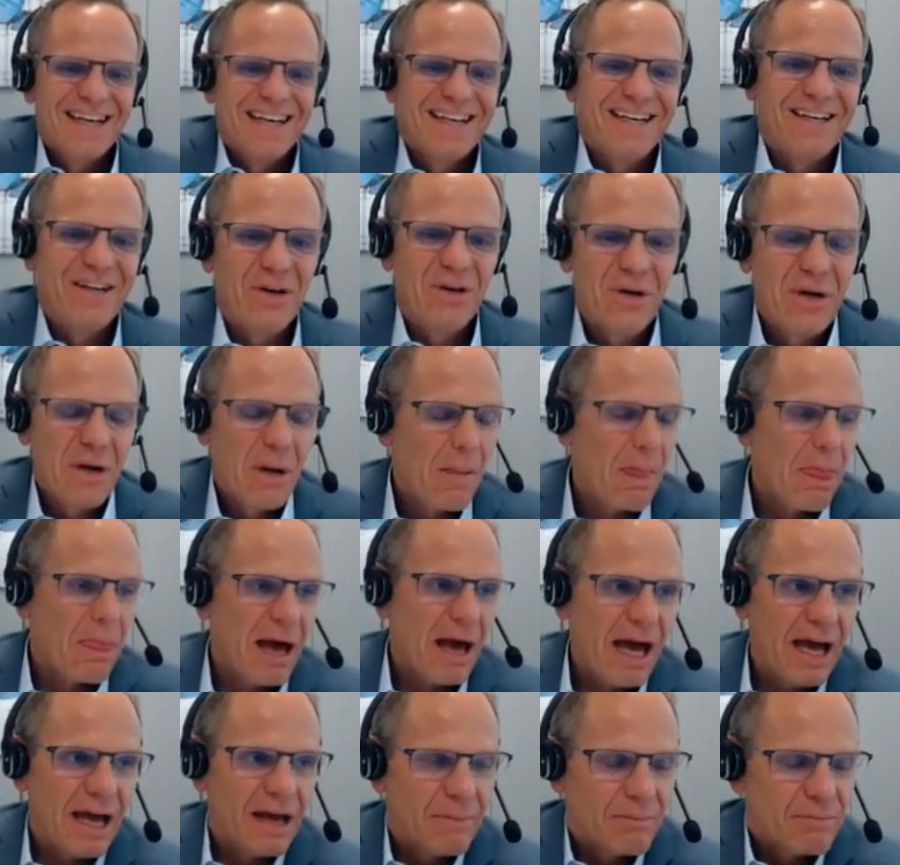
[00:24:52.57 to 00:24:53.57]
You know,
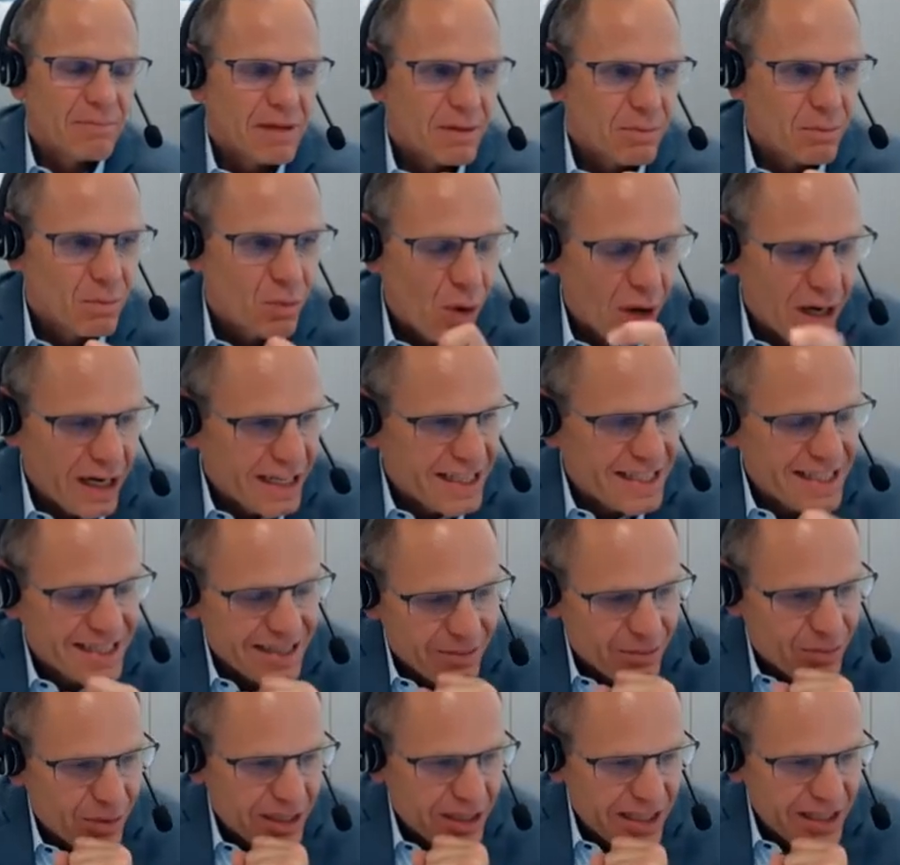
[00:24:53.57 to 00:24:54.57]
I one ex-
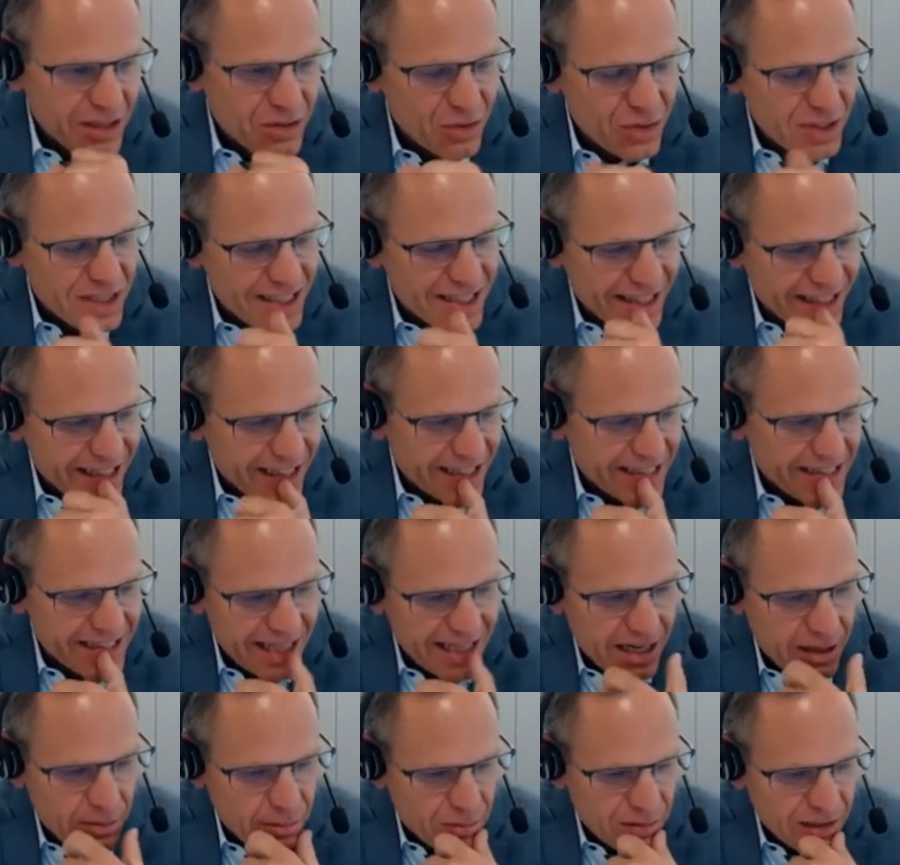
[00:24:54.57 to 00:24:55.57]
one interesting
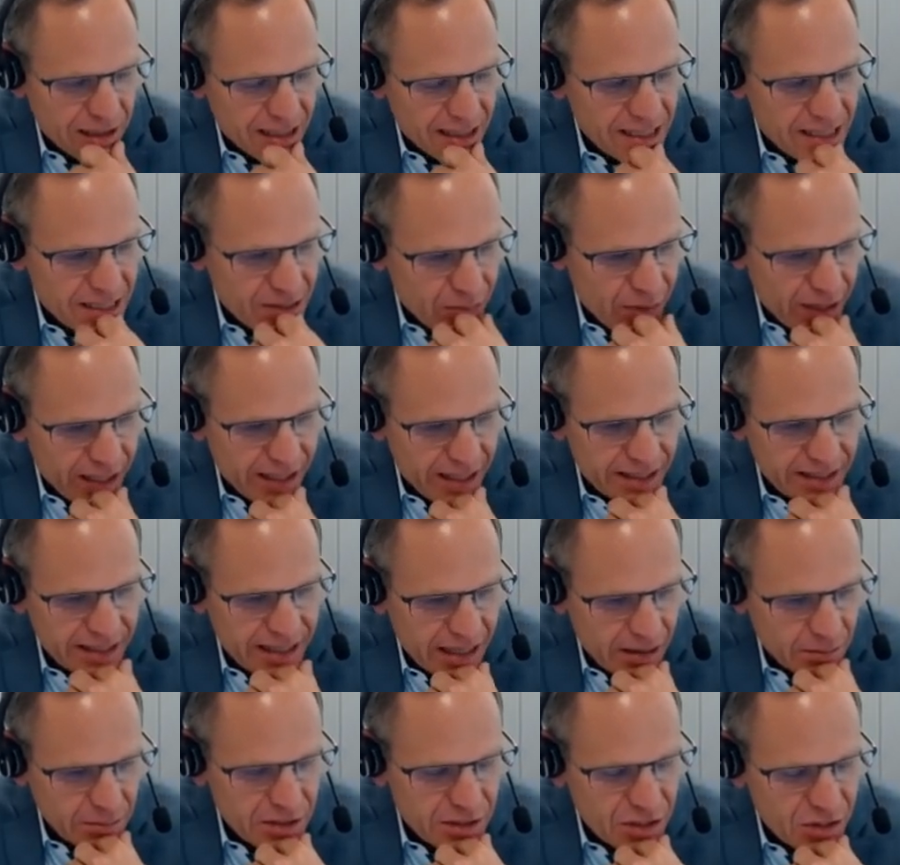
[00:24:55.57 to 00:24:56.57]
example is when it
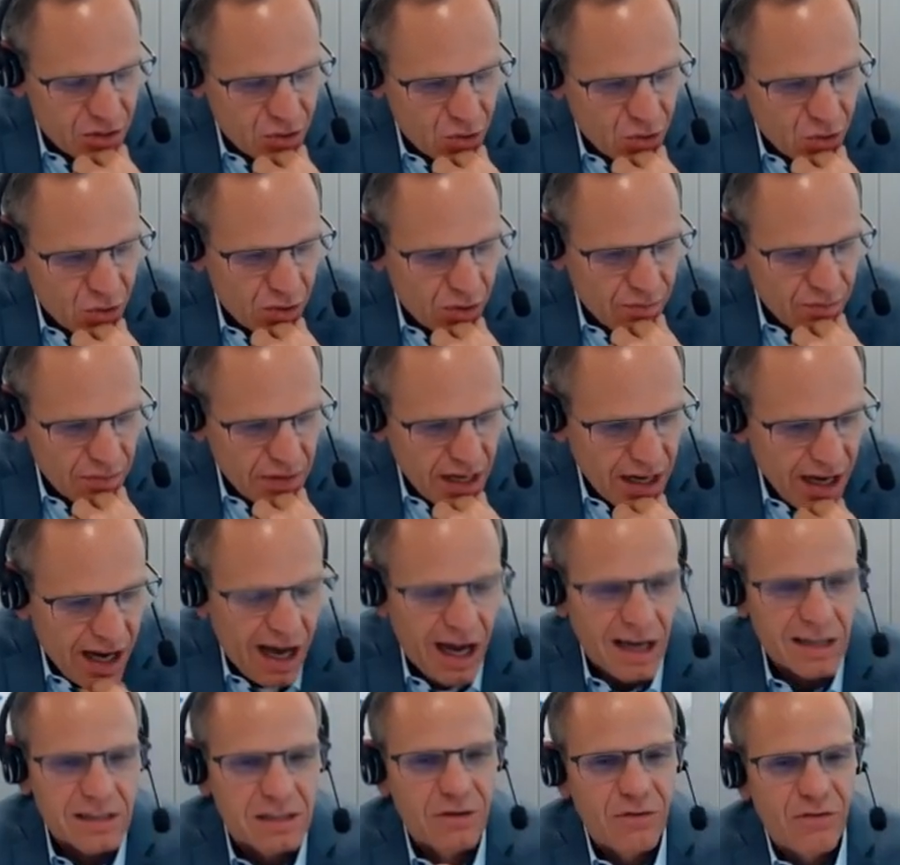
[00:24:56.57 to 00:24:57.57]
comes to
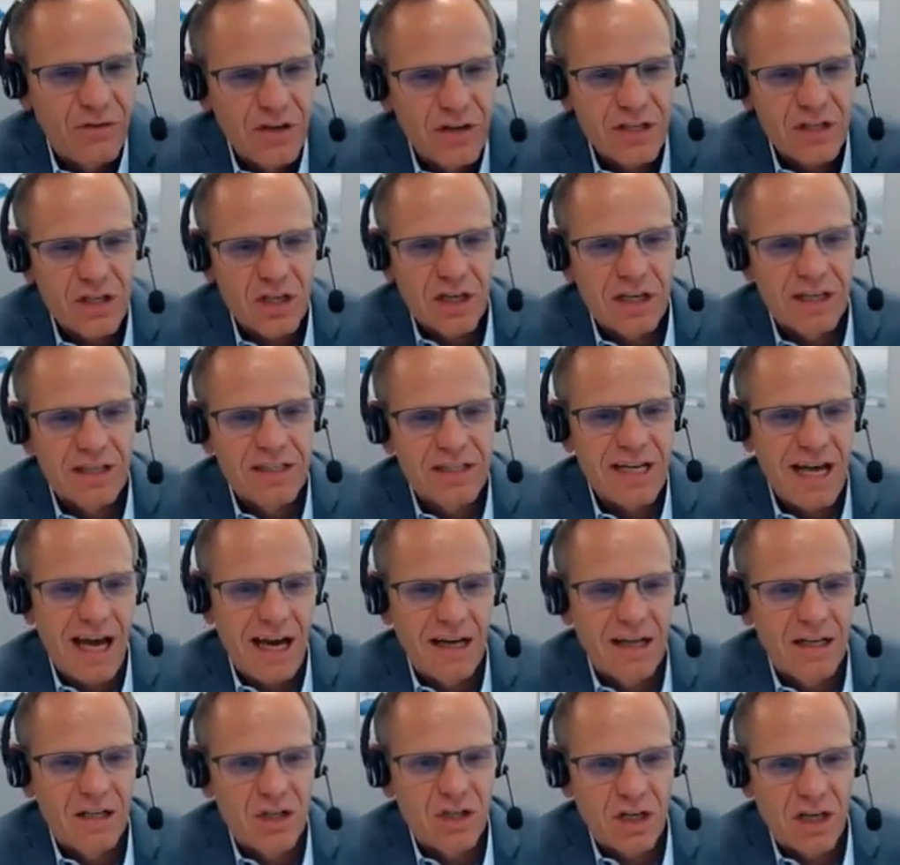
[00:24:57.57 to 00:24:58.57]
artificial
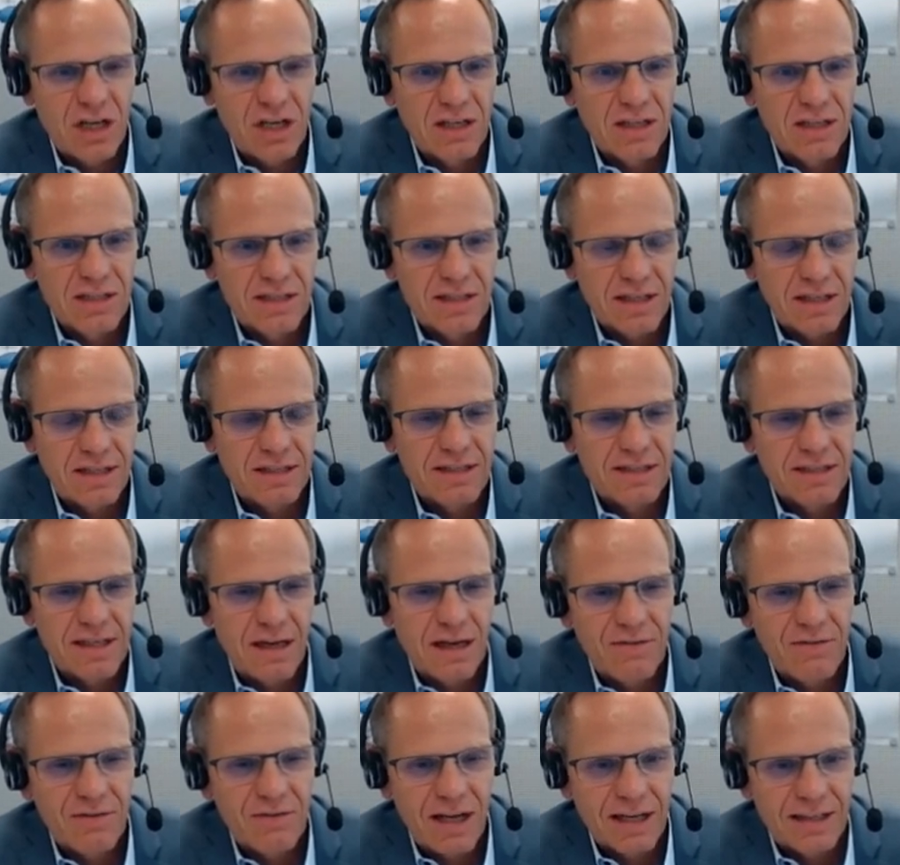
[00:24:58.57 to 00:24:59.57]
intelligence yes. and
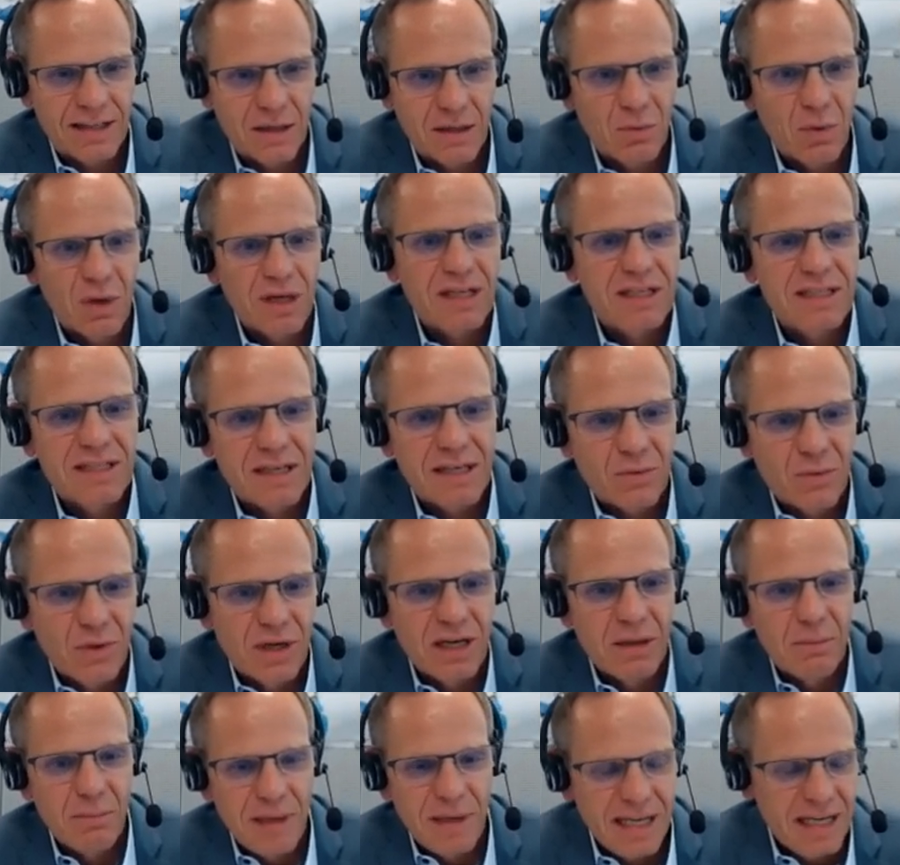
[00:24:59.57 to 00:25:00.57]
stuff like that. What does it
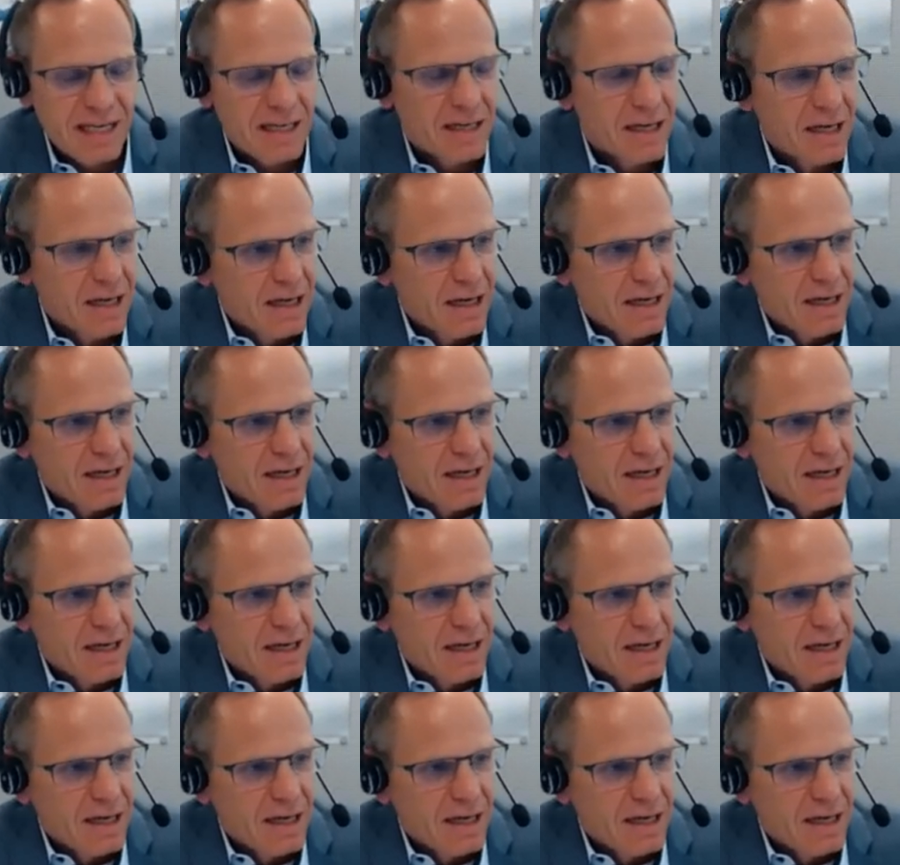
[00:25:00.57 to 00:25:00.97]
really mean?